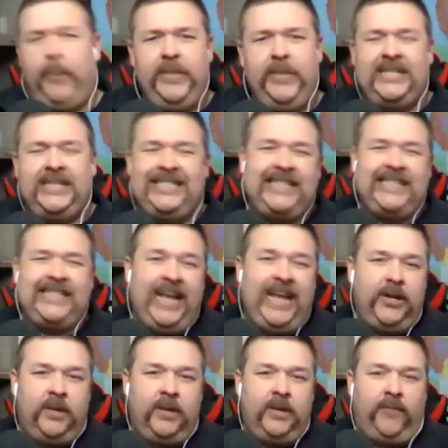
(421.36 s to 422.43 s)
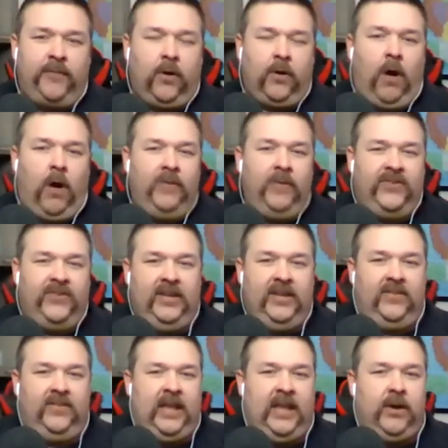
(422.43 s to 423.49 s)
much it's standard for all the cities
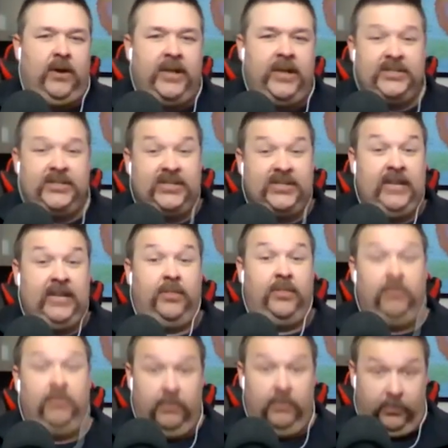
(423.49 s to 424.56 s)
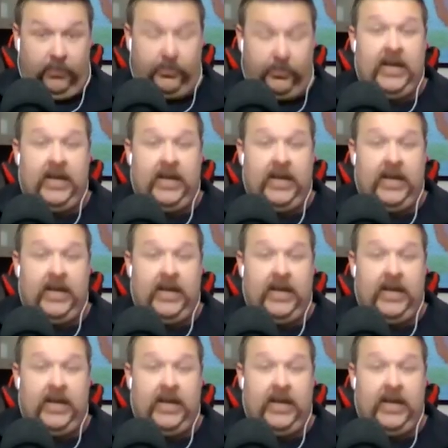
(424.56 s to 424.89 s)
in the area to send 3